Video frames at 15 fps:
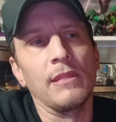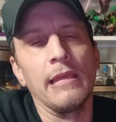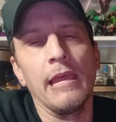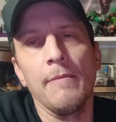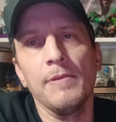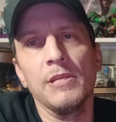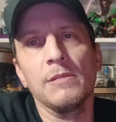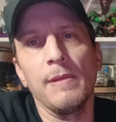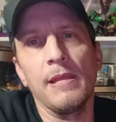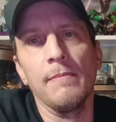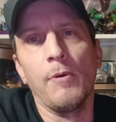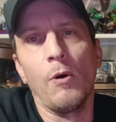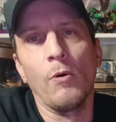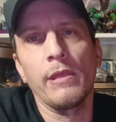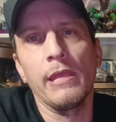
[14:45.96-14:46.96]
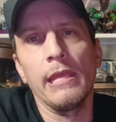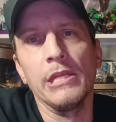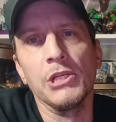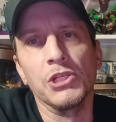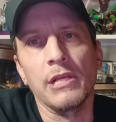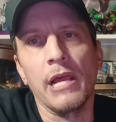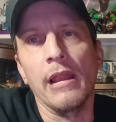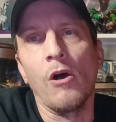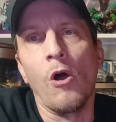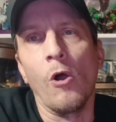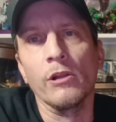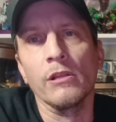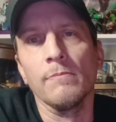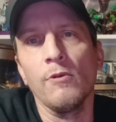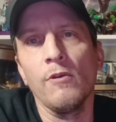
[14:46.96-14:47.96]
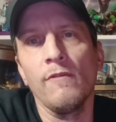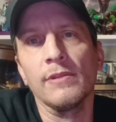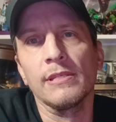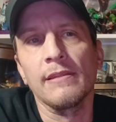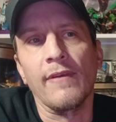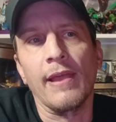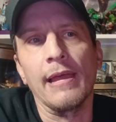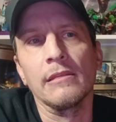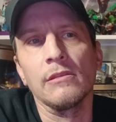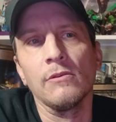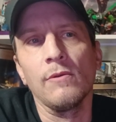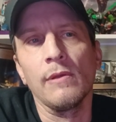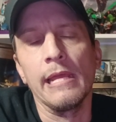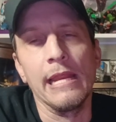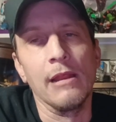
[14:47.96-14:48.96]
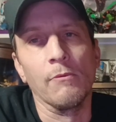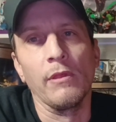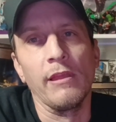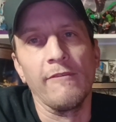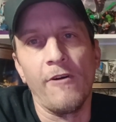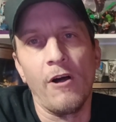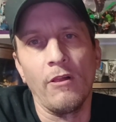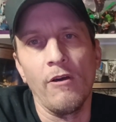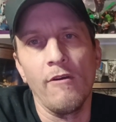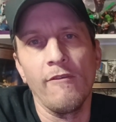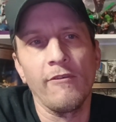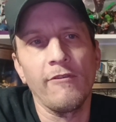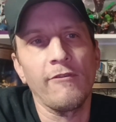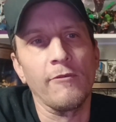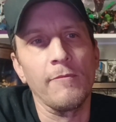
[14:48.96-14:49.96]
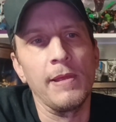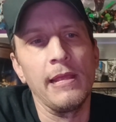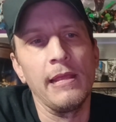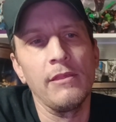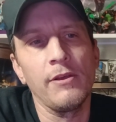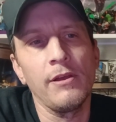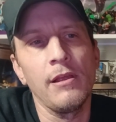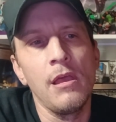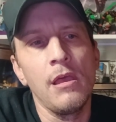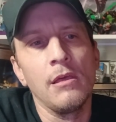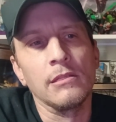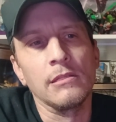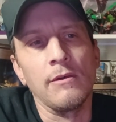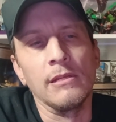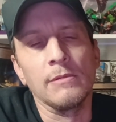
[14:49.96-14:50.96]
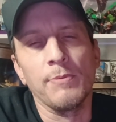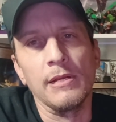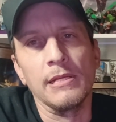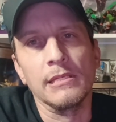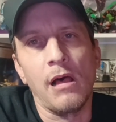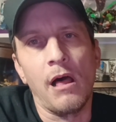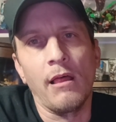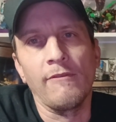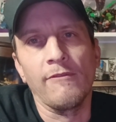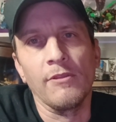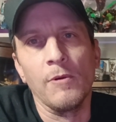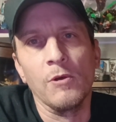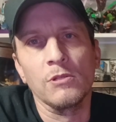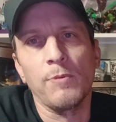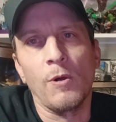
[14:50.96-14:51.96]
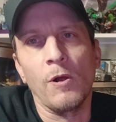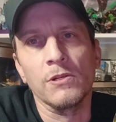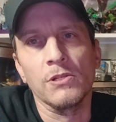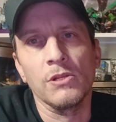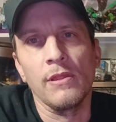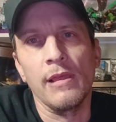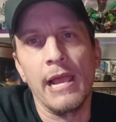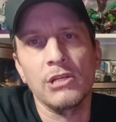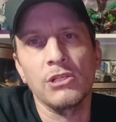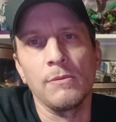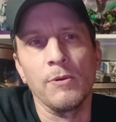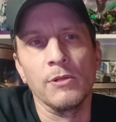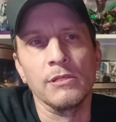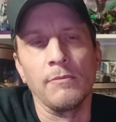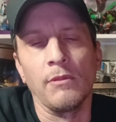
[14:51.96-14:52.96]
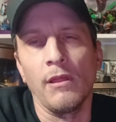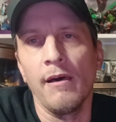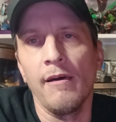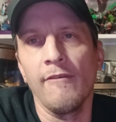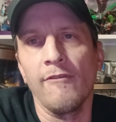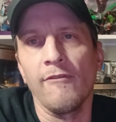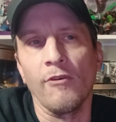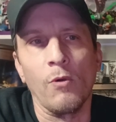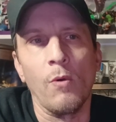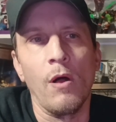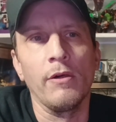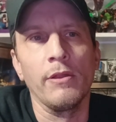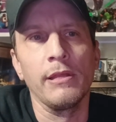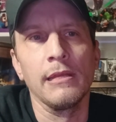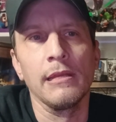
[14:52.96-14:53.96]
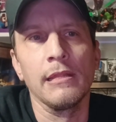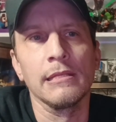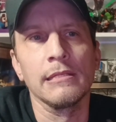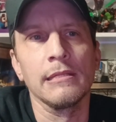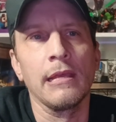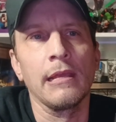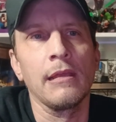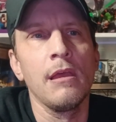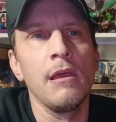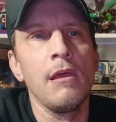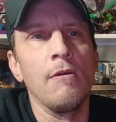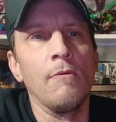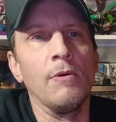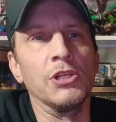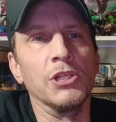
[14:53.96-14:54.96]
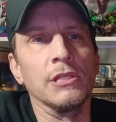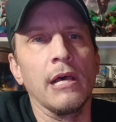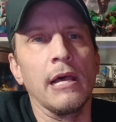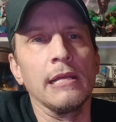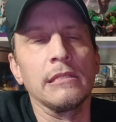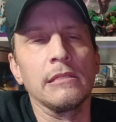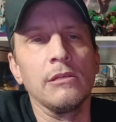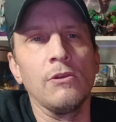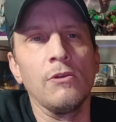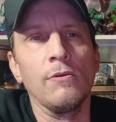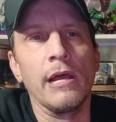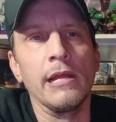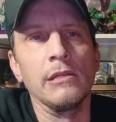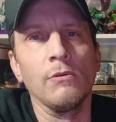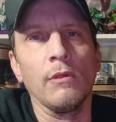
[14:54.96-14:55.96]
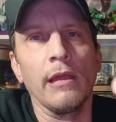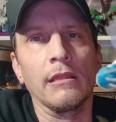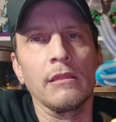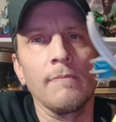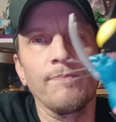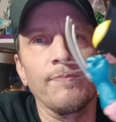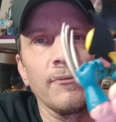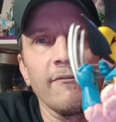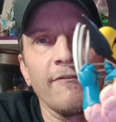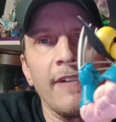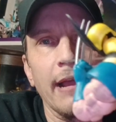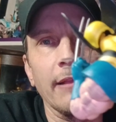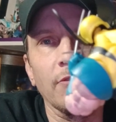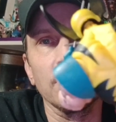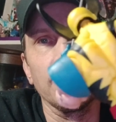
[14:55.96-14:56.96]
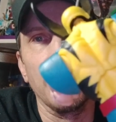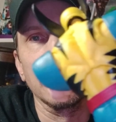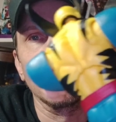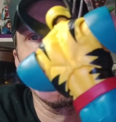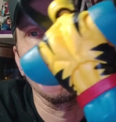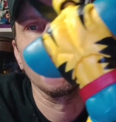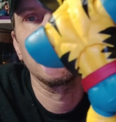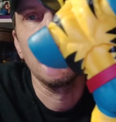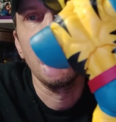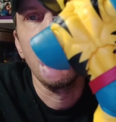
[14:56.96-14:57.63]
him just being bulky, he's just kind of hard to move and stuff like that too. He didn't really fall over for me either. So he's pretty solid for the most part. So they actually put some love for quality into this thing, which is nice too. And I do like the fact there's muscles.